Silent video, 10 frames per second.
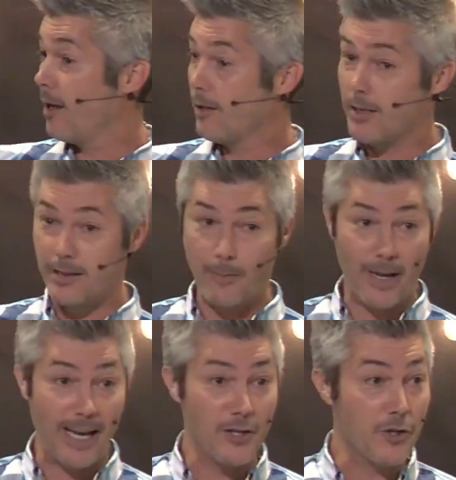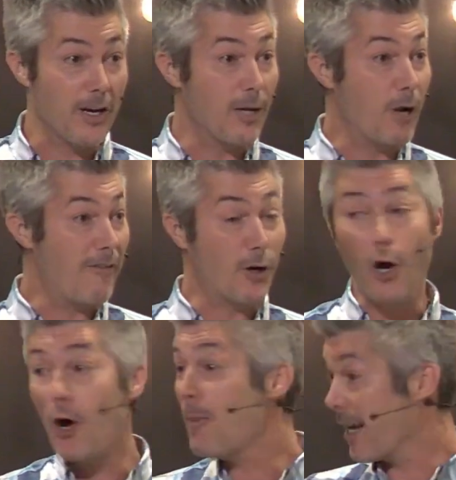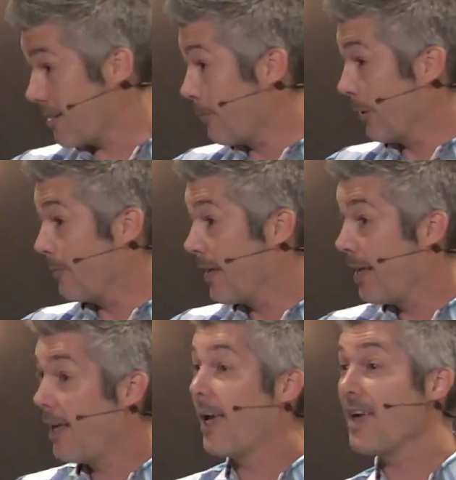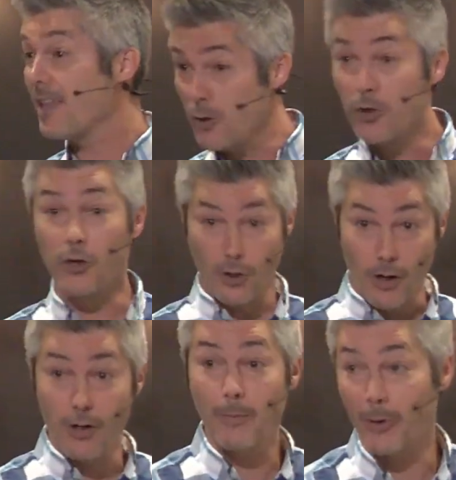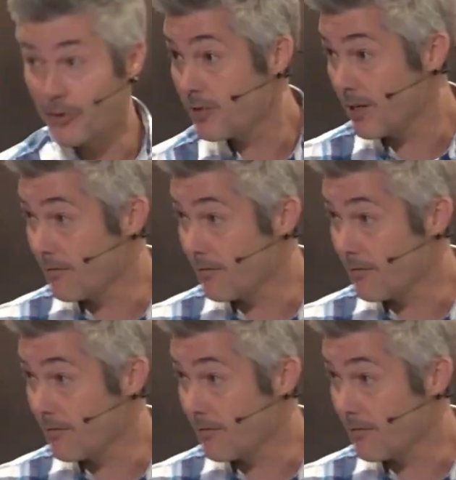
at the pager, and it would have a callback number. And then you could call the person and